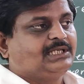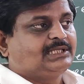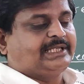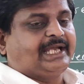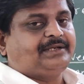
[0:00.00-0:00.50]

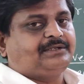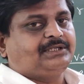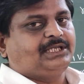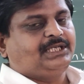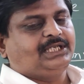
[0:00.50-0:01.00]
That
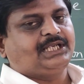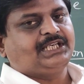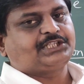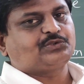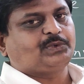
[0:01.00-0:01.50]

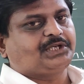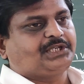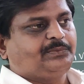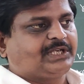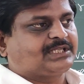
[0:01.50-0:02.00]
indicates what? The
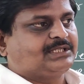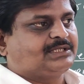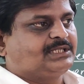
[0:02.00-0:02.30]
vector.